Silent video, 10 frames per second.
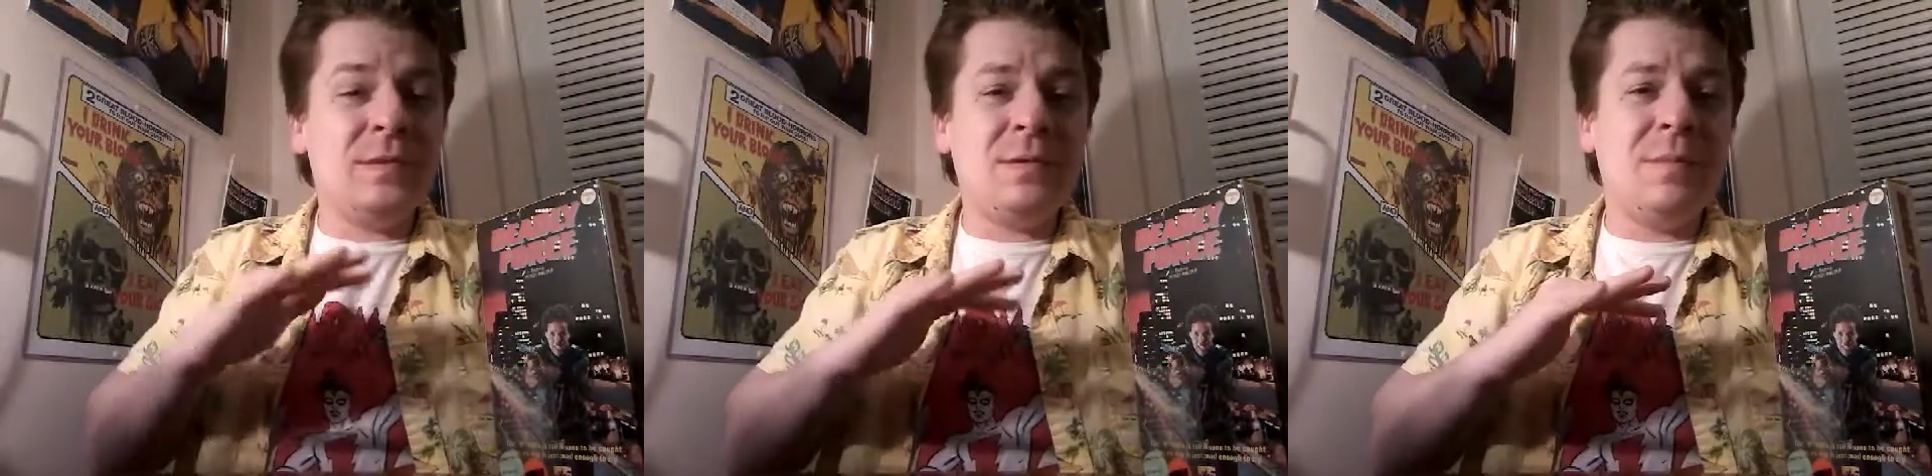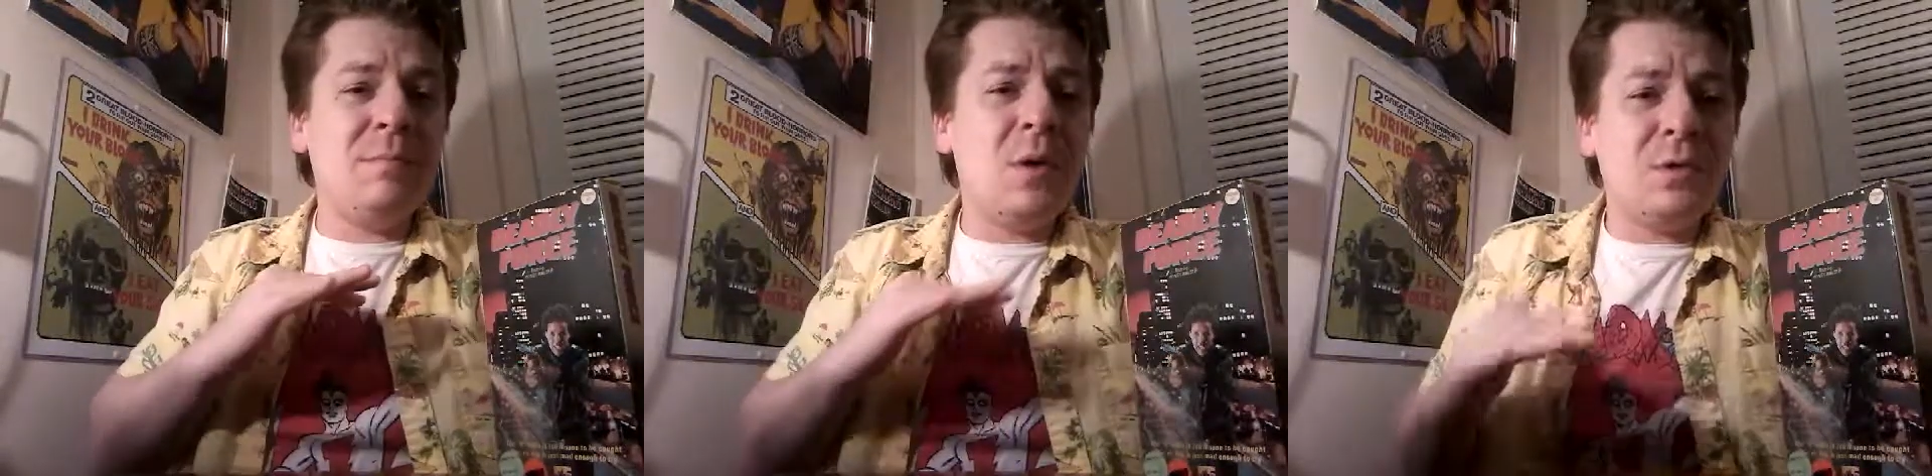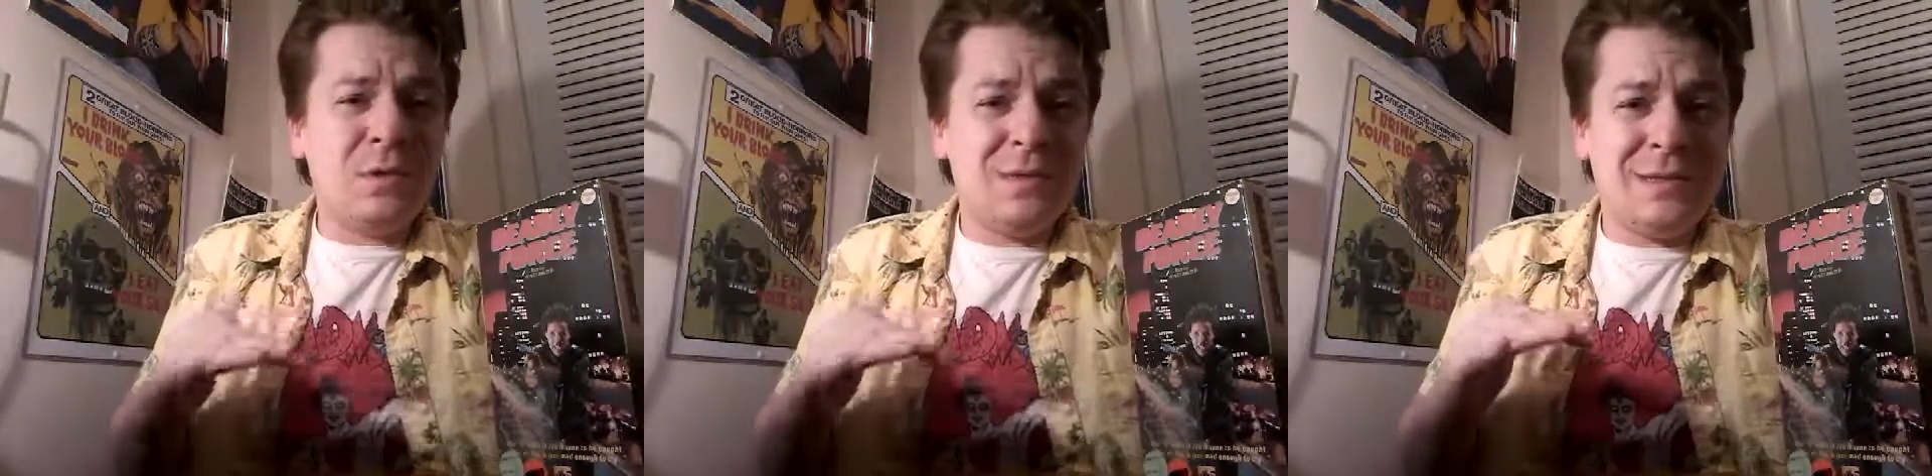is the
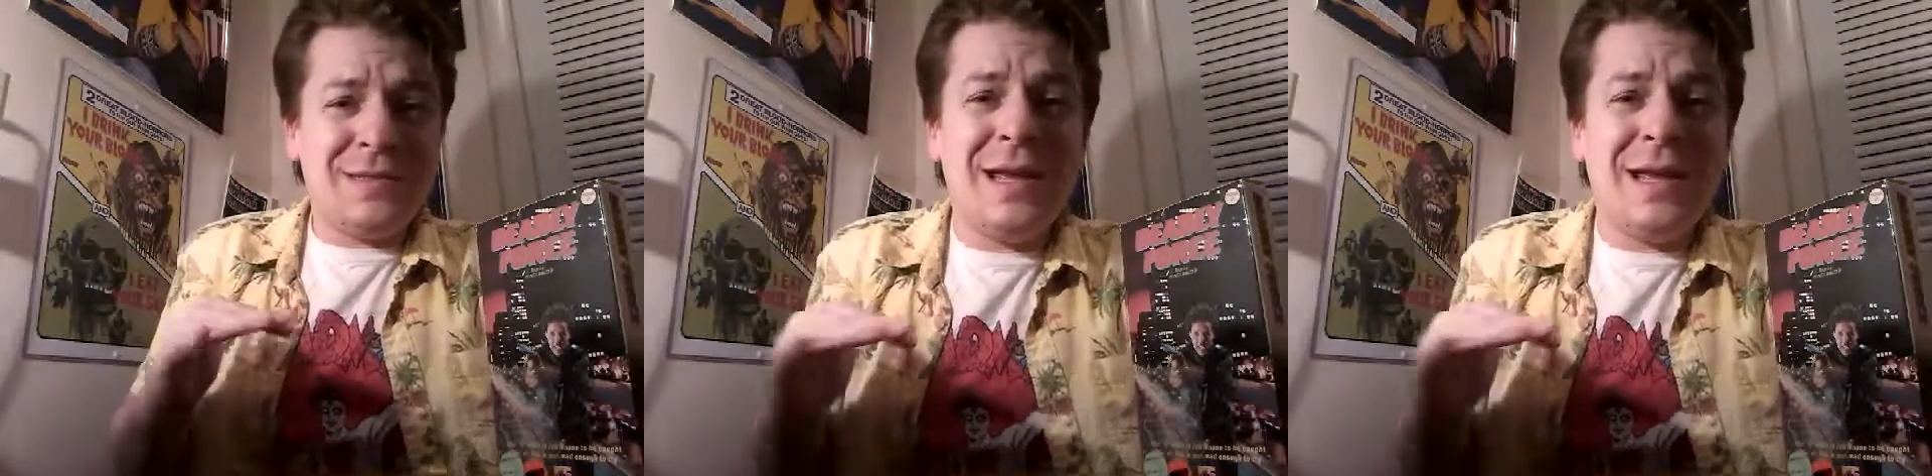most